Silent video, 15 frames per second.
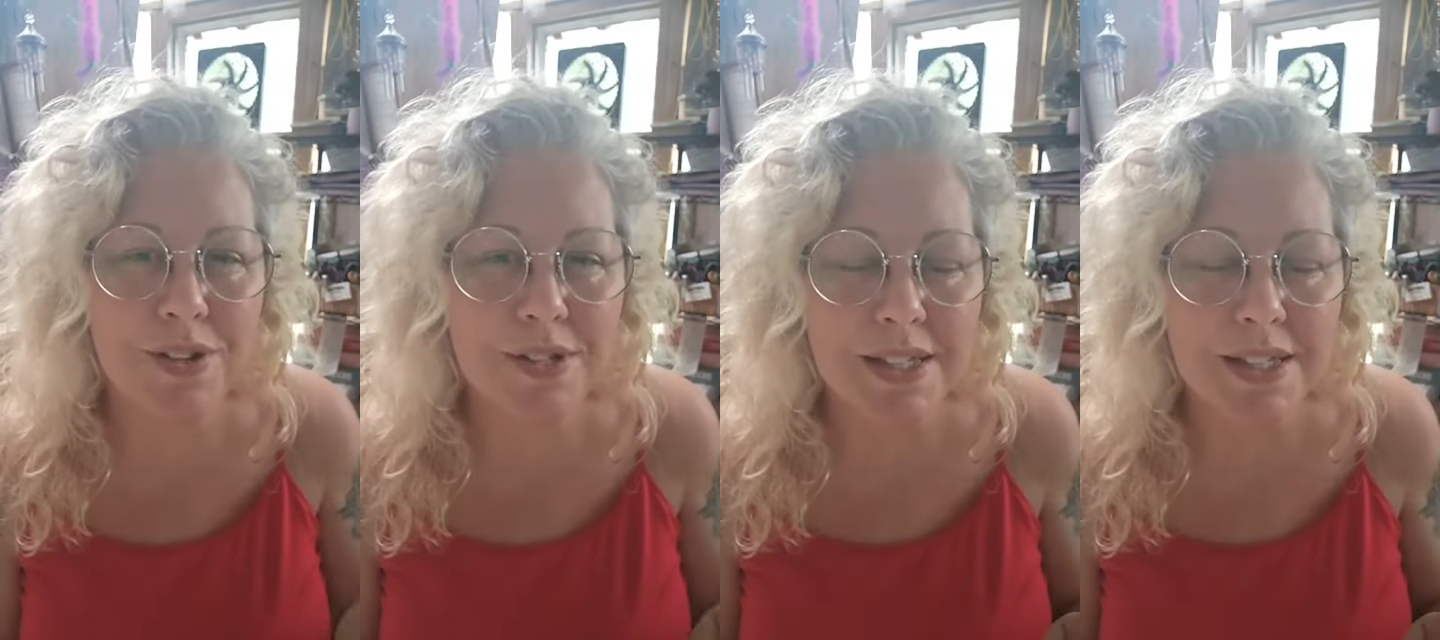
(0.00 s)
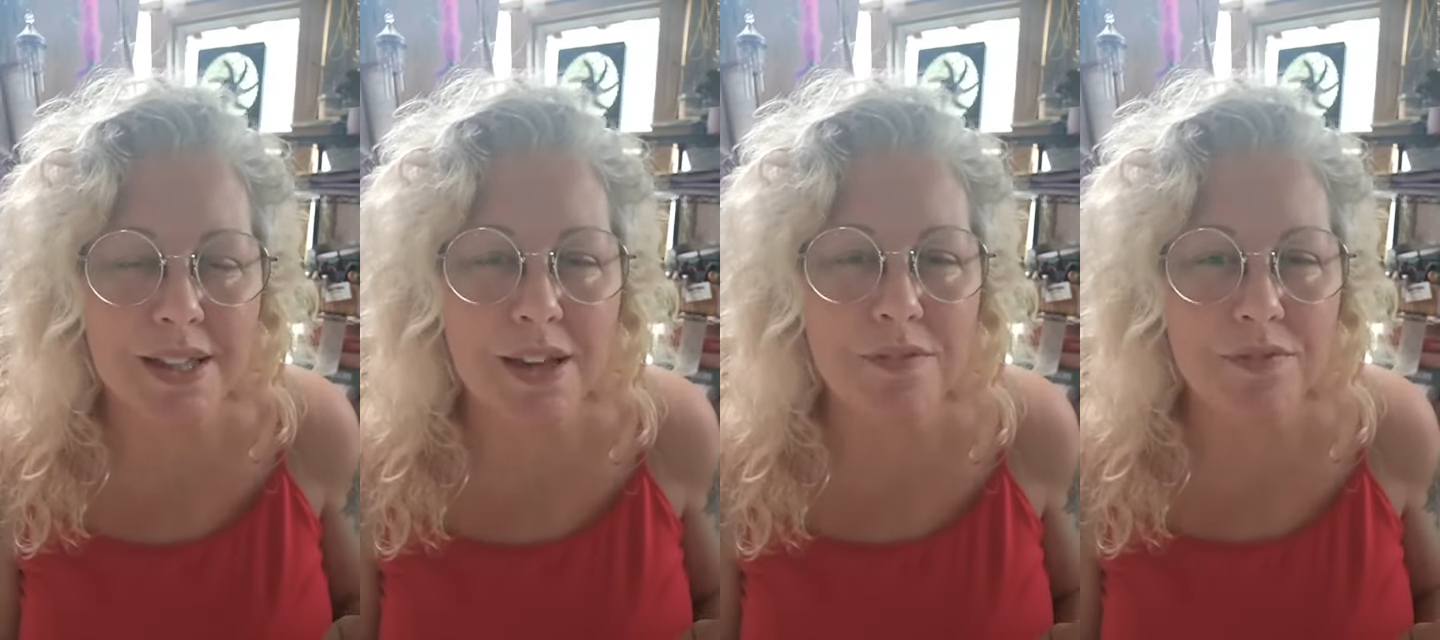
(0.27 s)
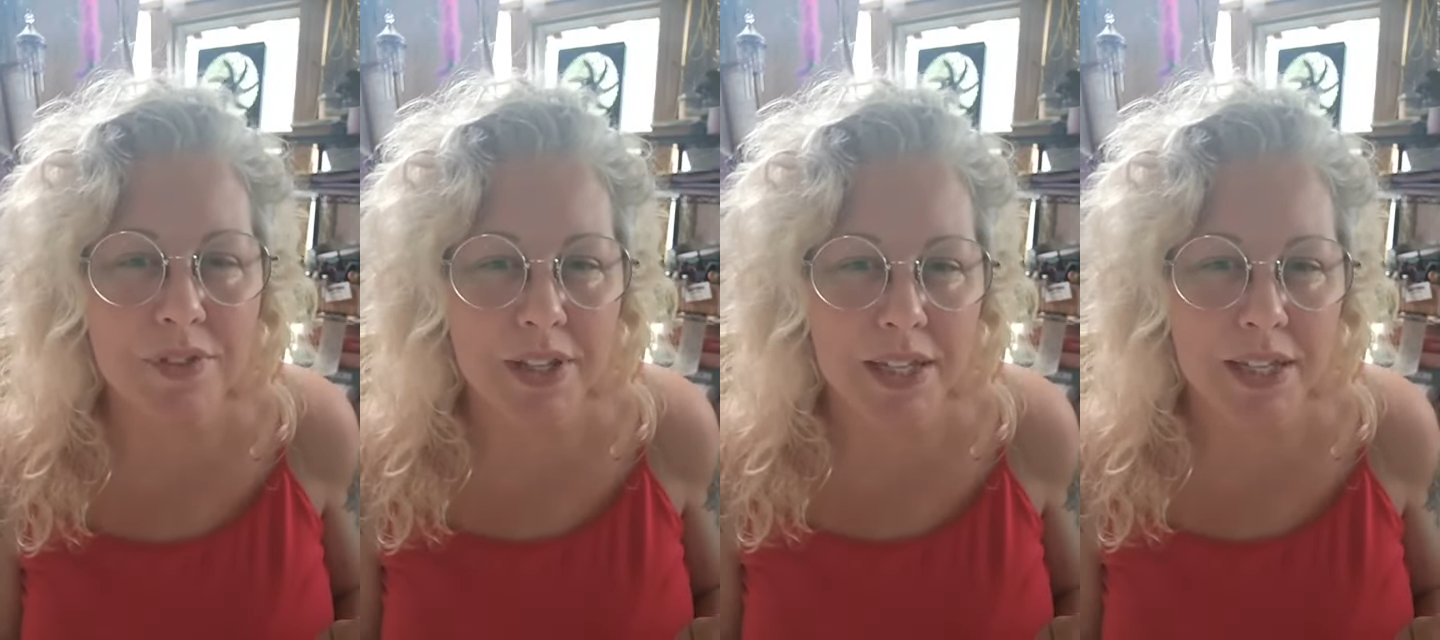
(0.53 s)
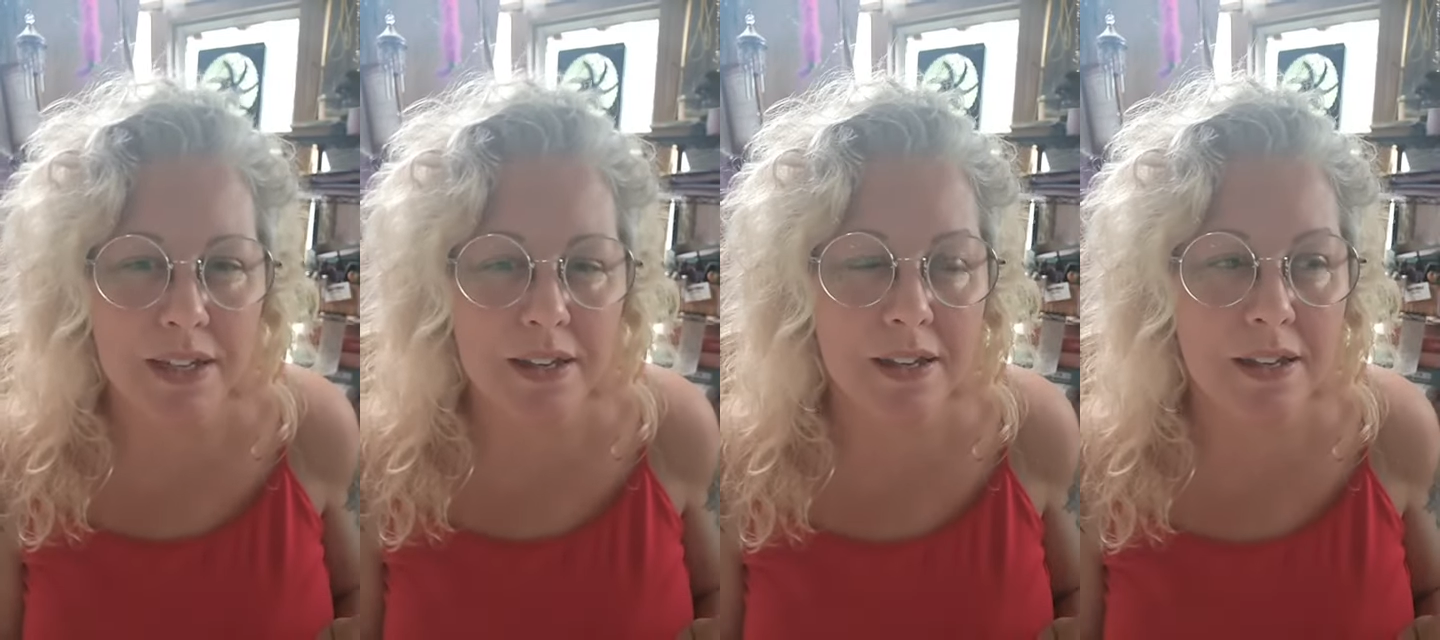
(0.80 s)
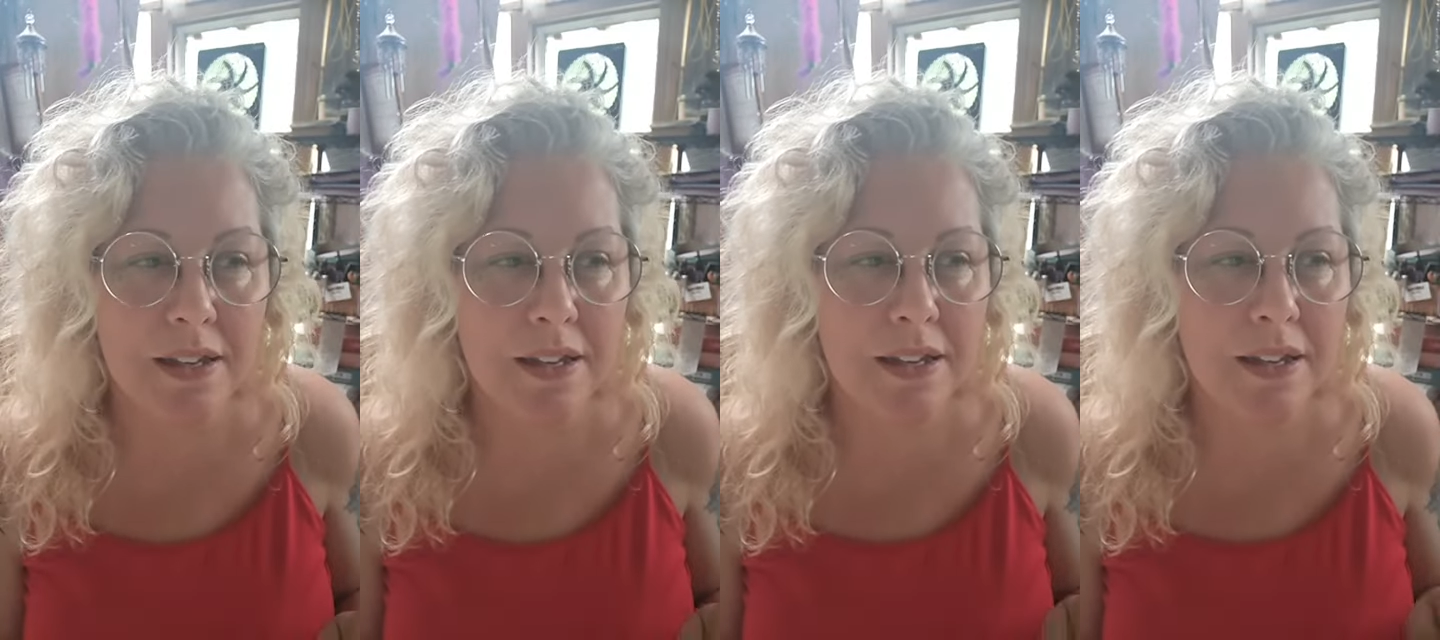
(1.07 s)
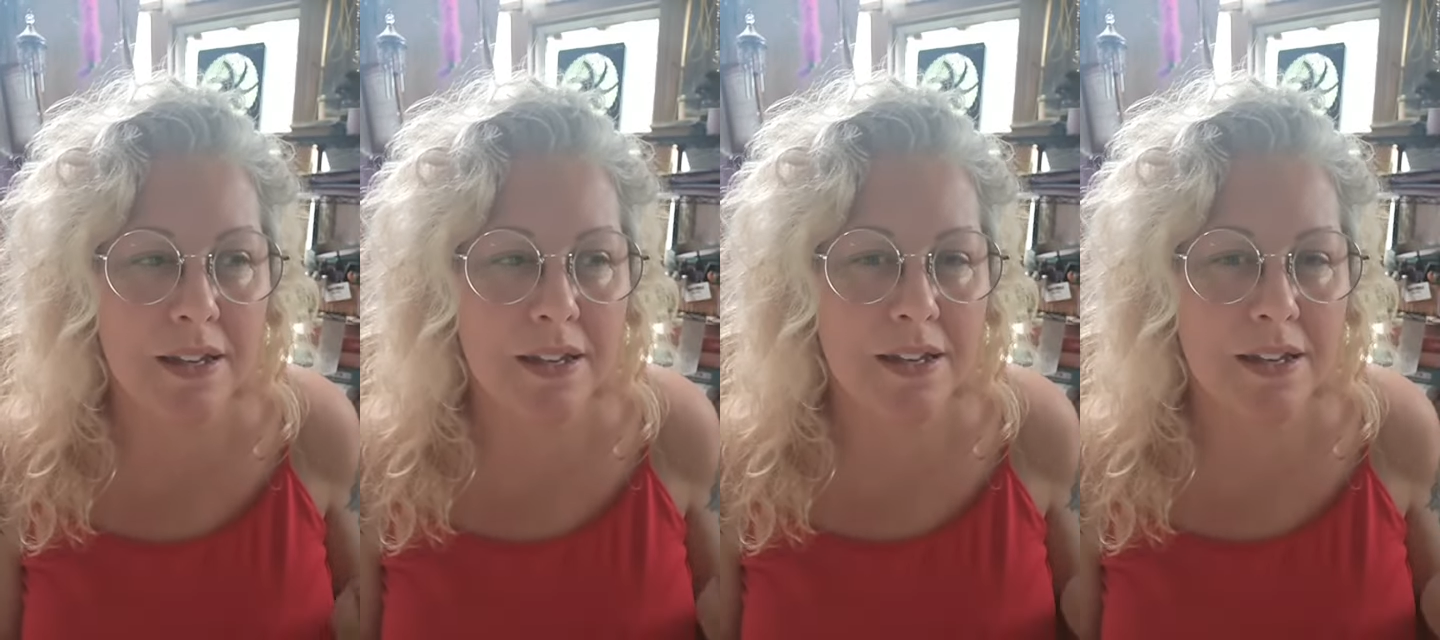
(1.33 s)
lovely
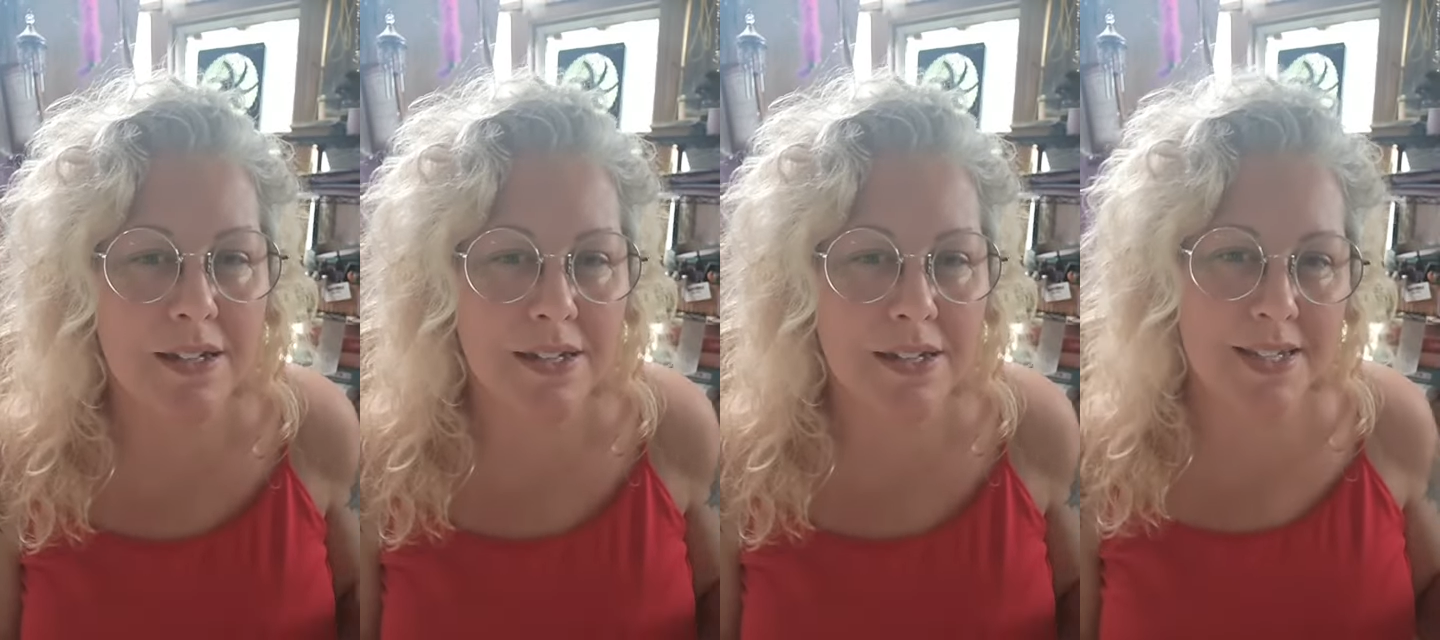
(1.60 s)
to